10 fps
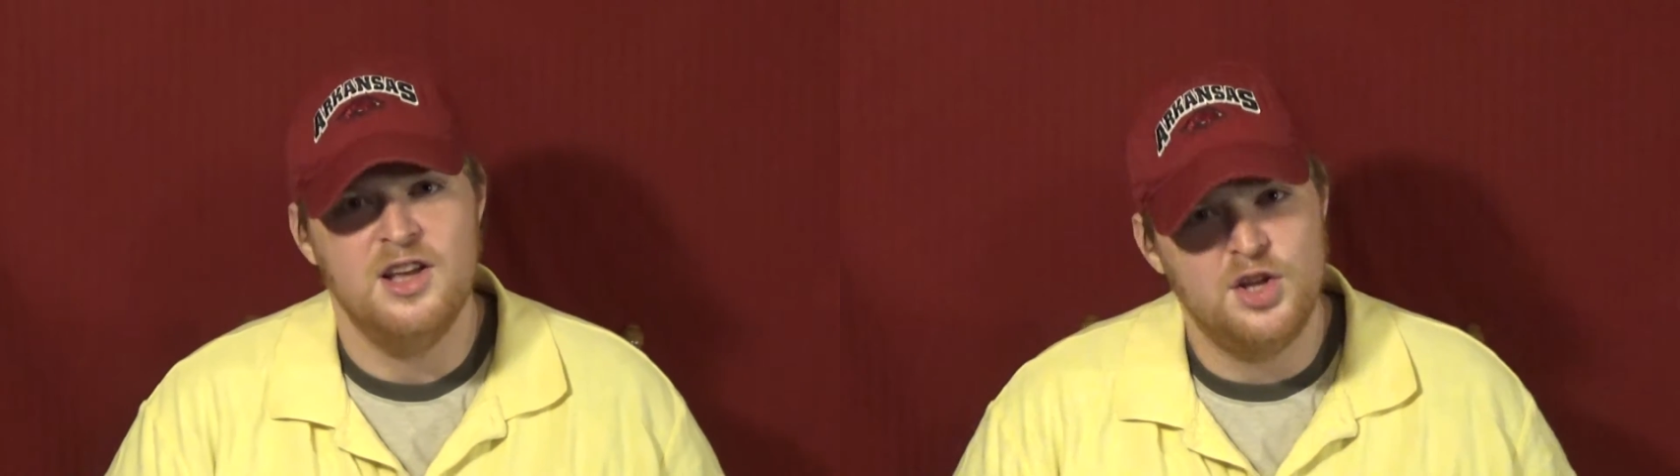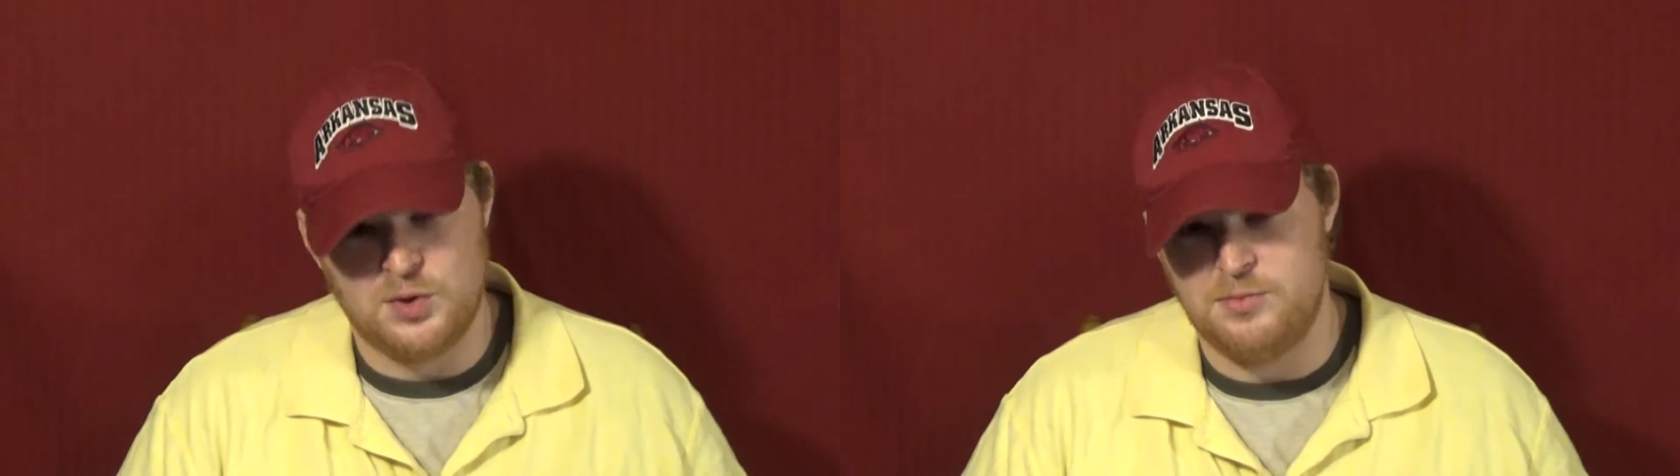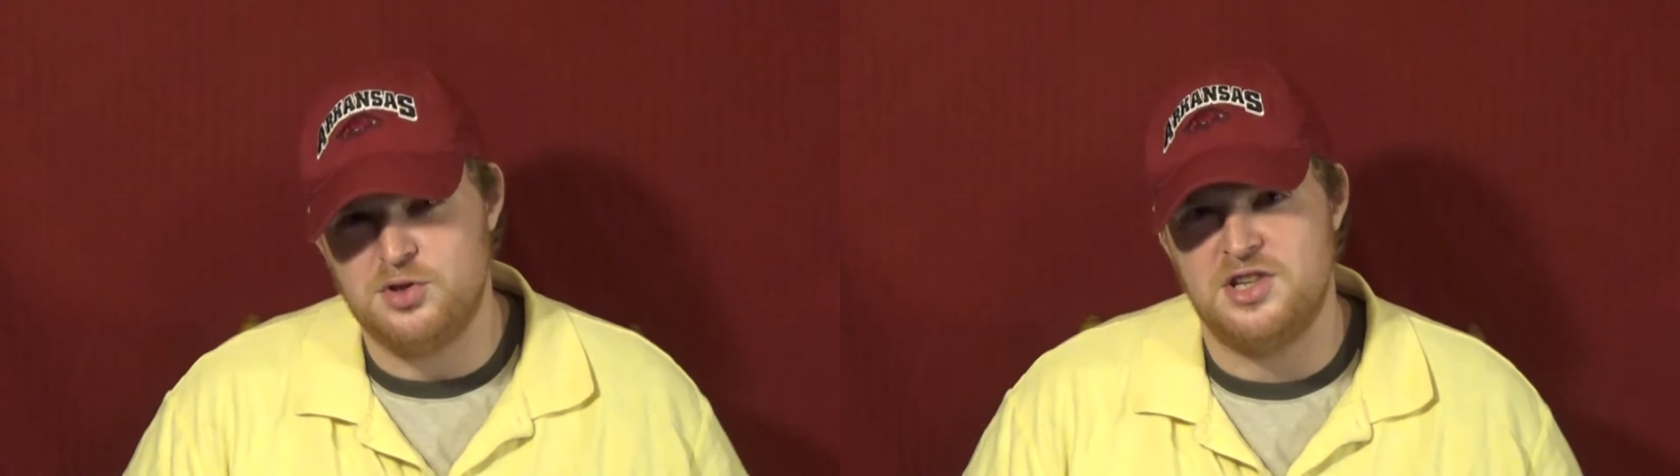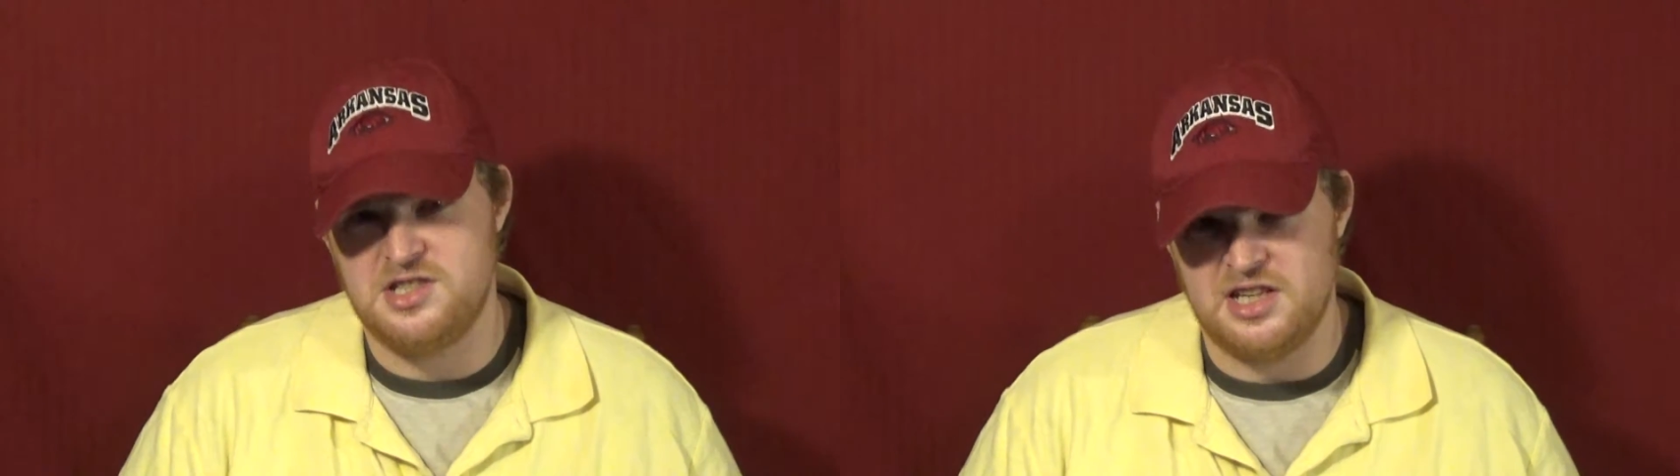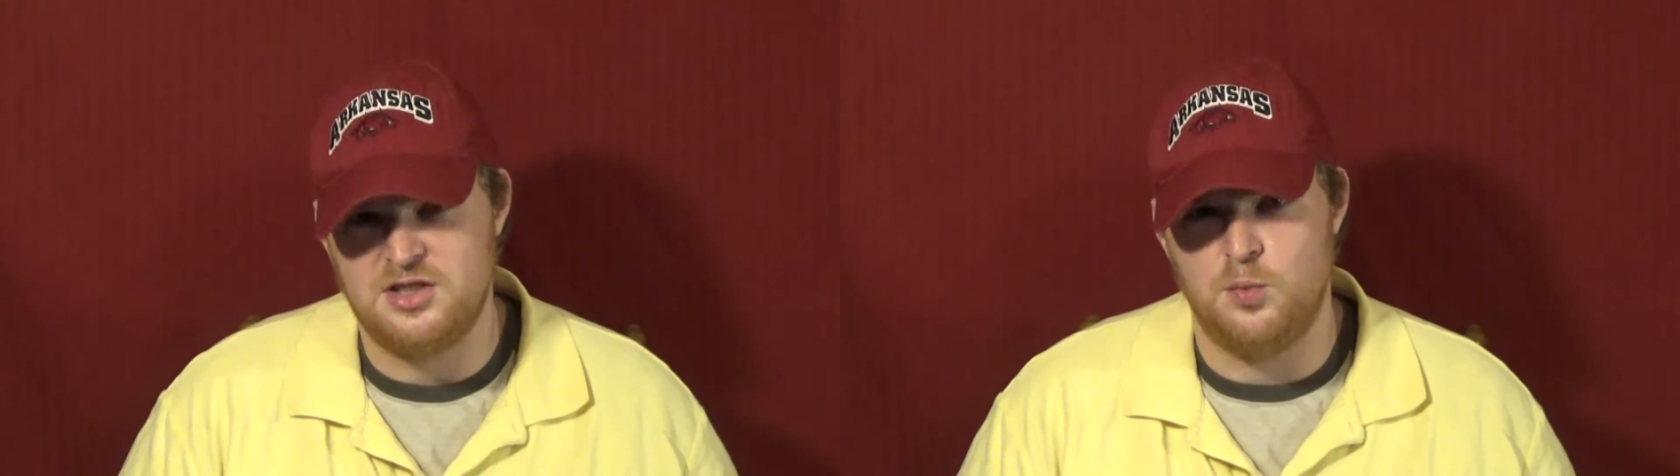So I'm just going to
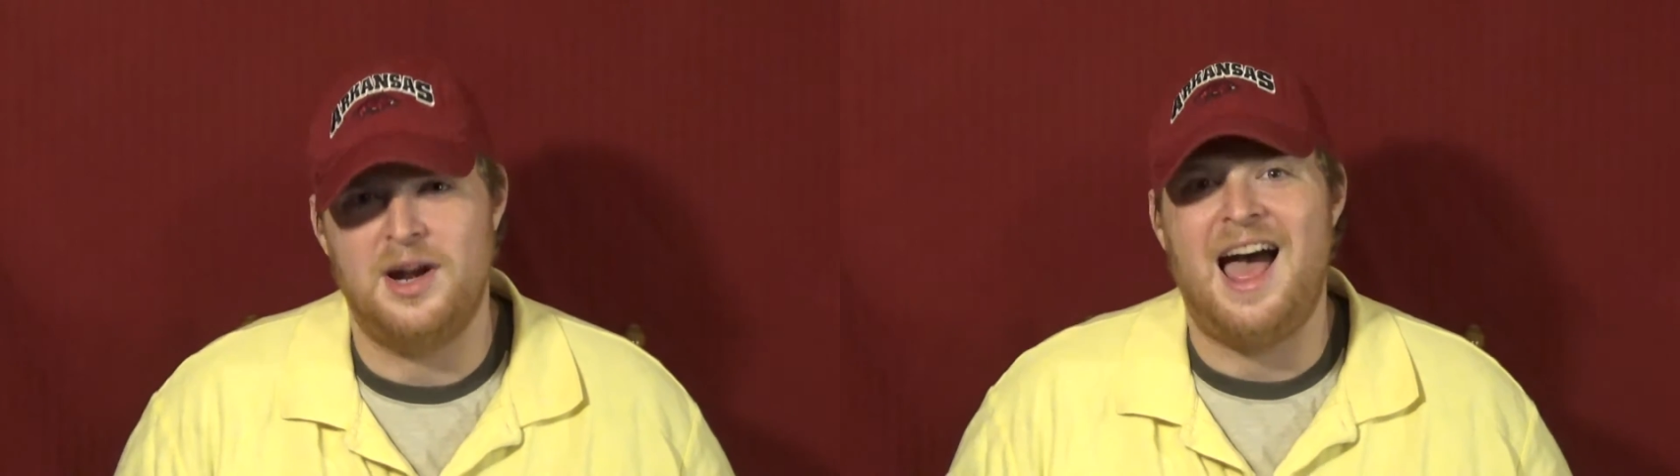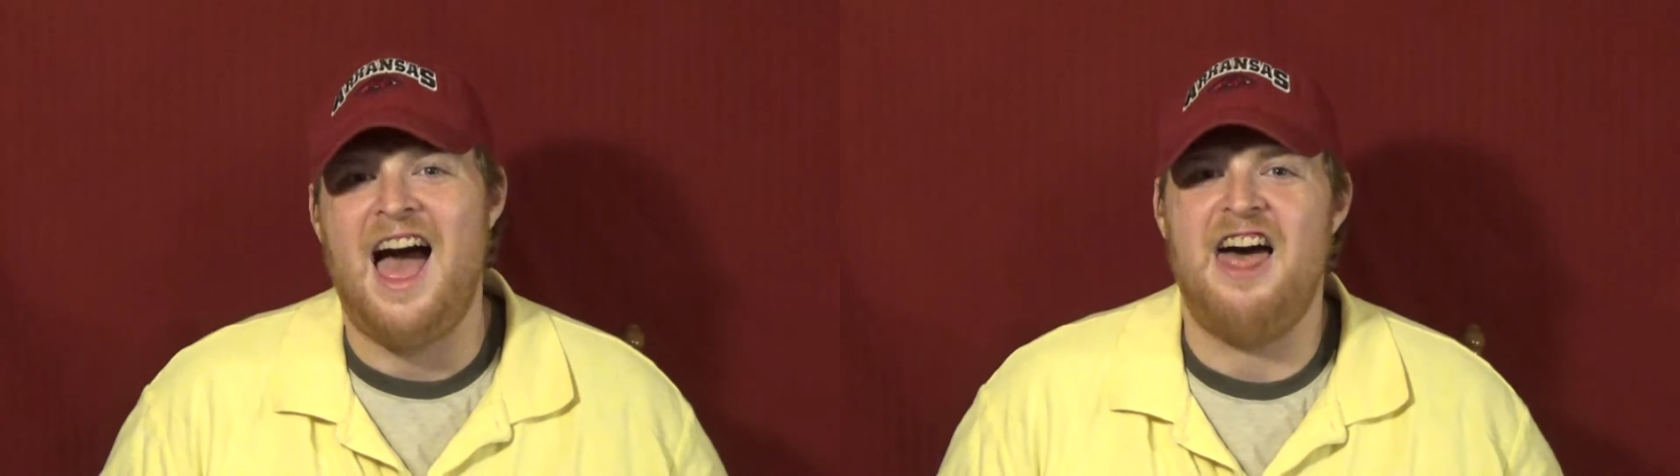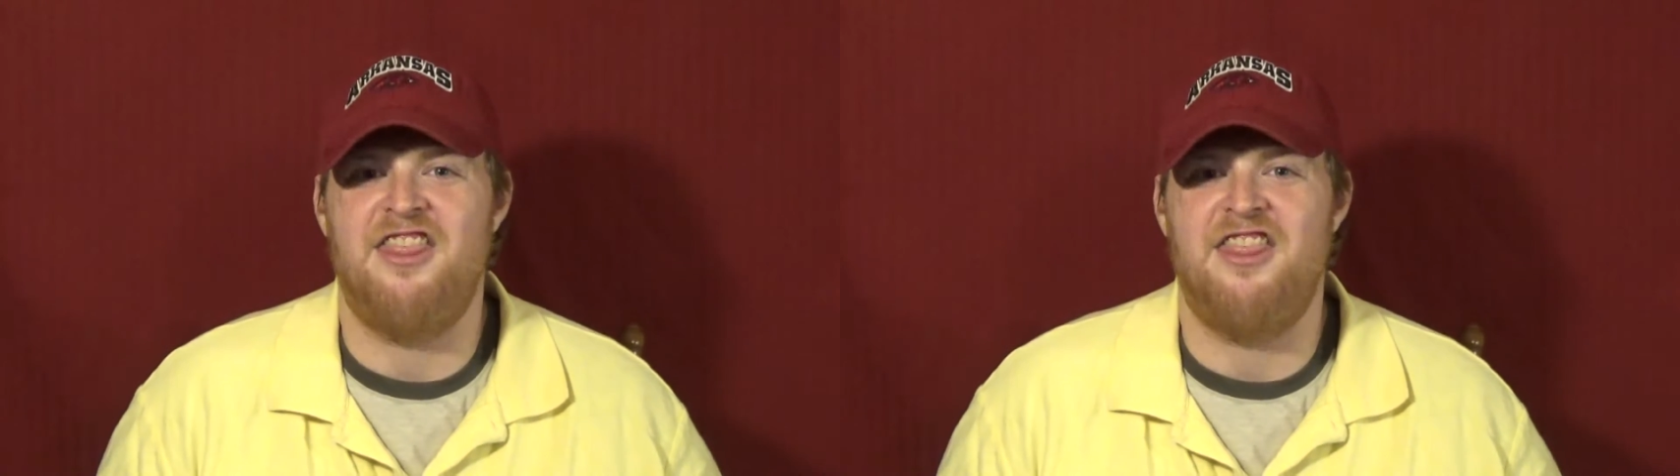stick to what I